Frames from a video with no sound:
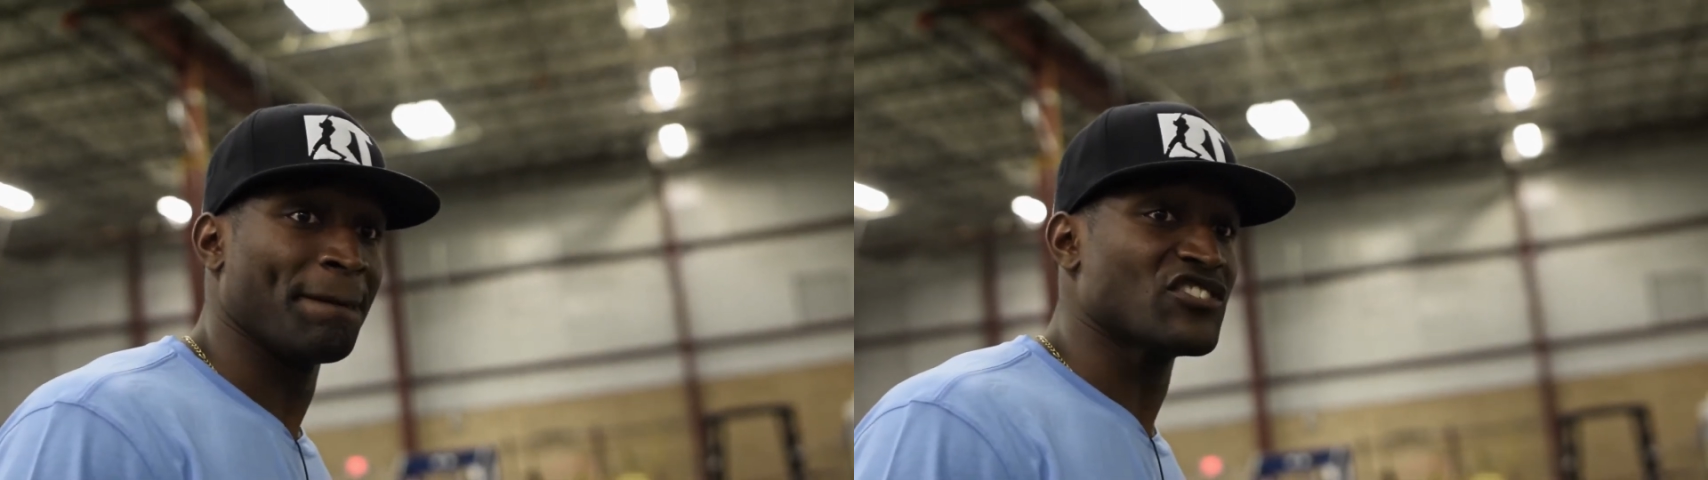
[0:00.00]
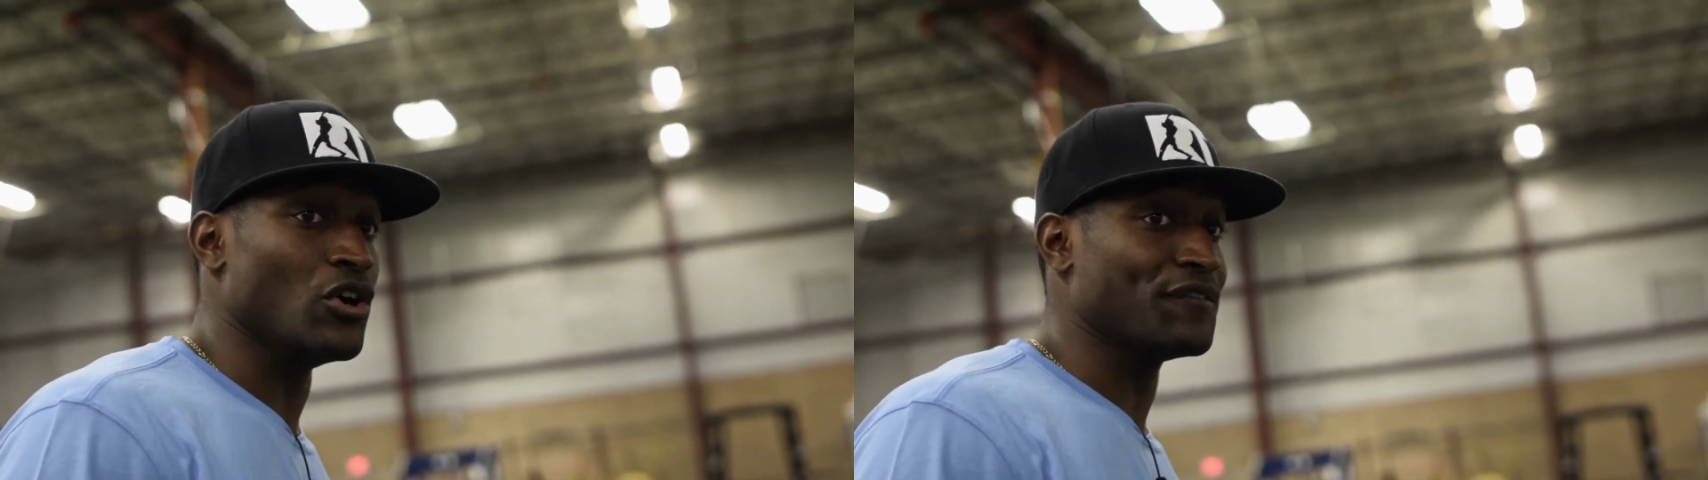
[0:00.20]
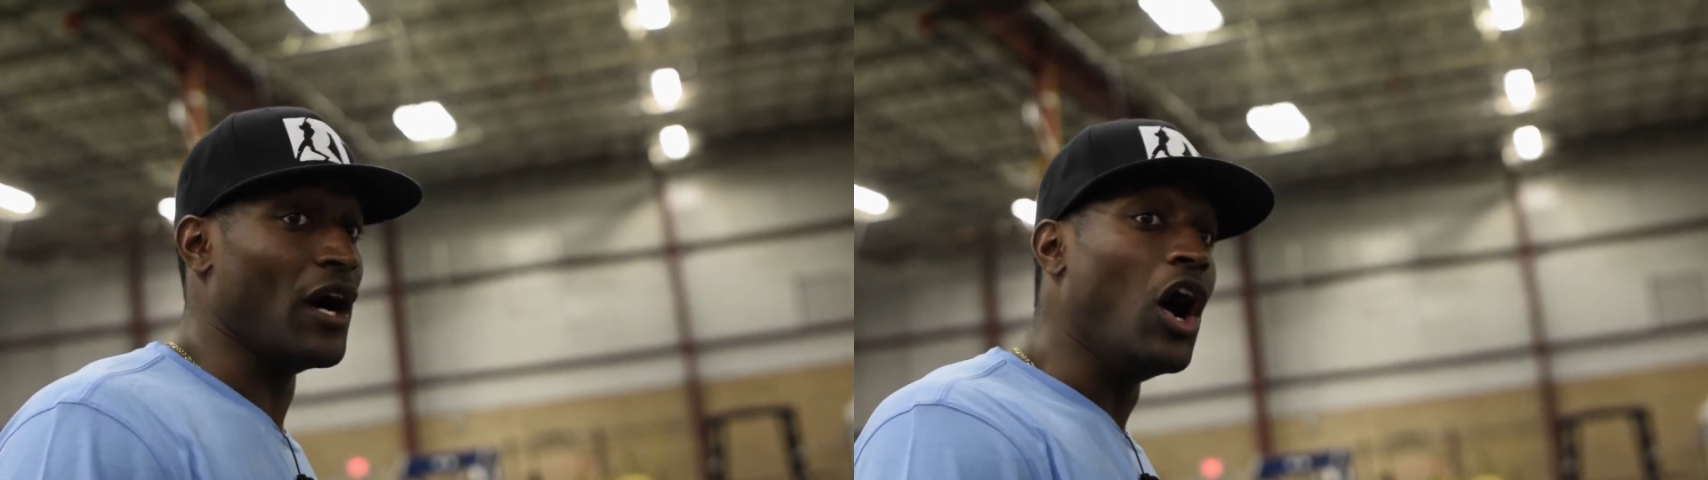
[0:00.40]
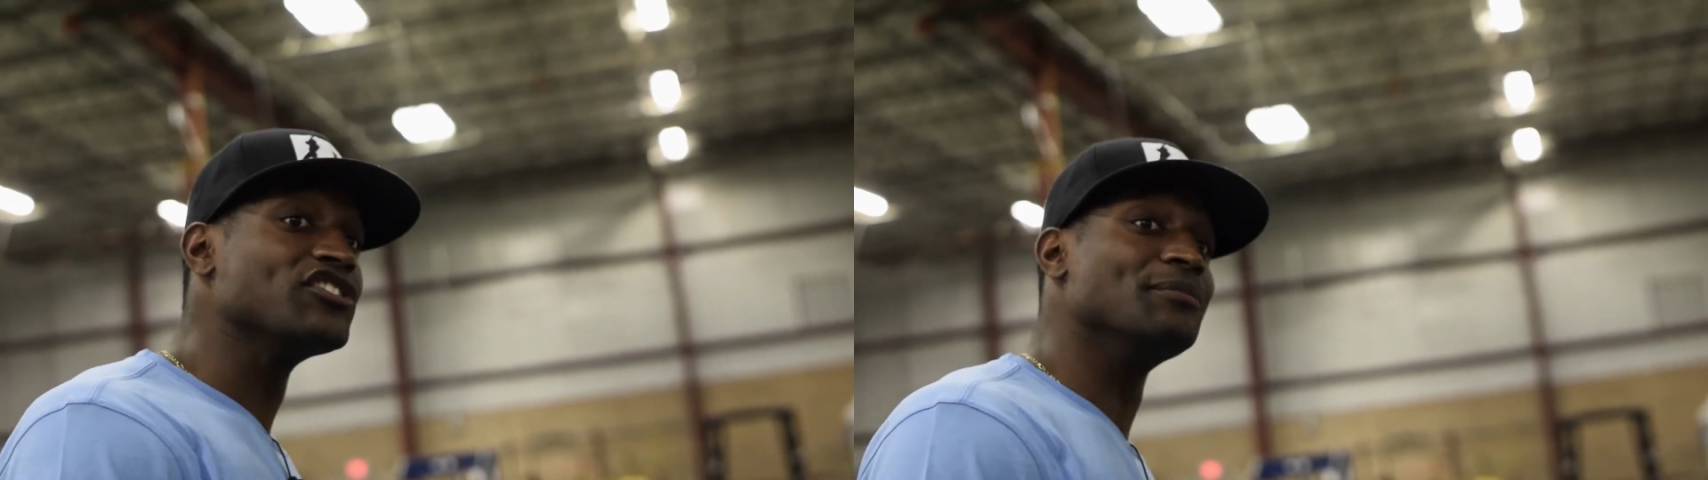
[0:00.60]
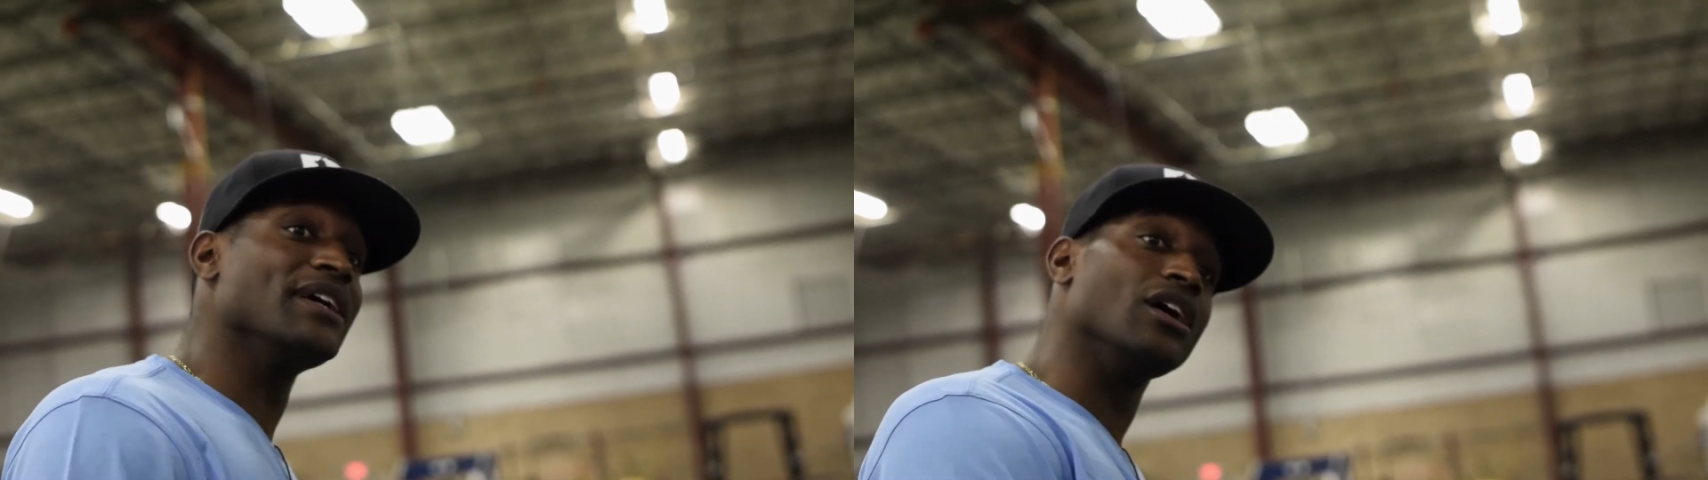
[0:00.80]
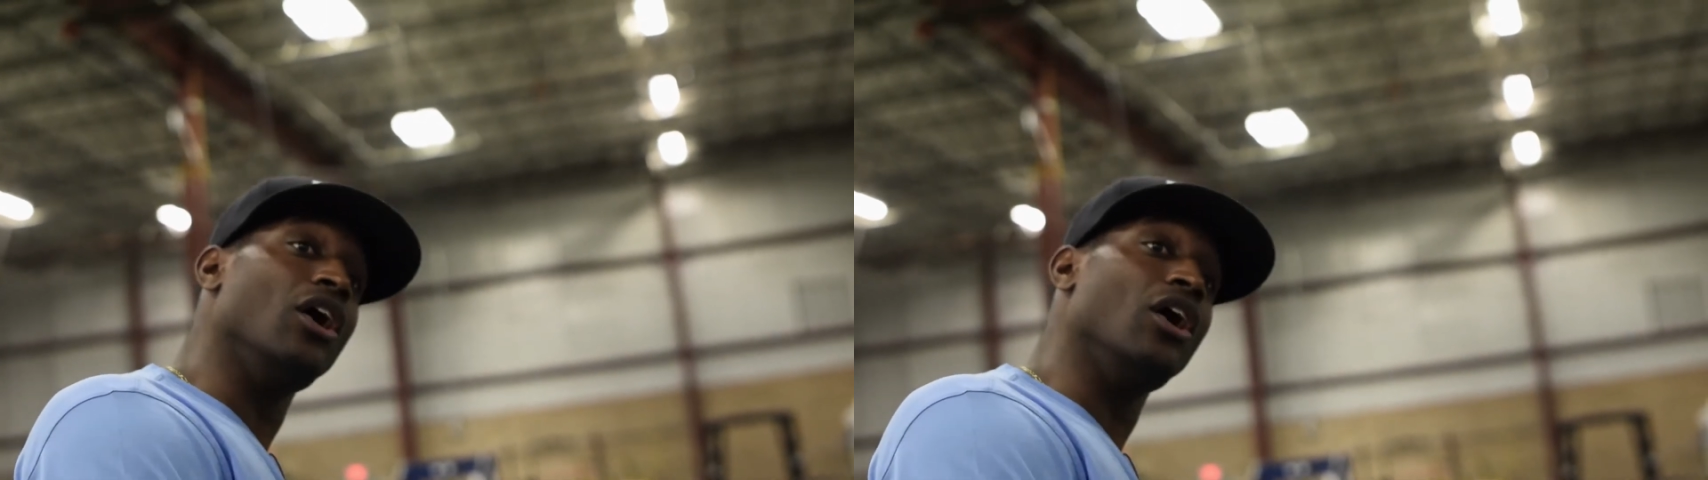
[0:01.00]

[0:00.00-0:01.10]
So if the ultimate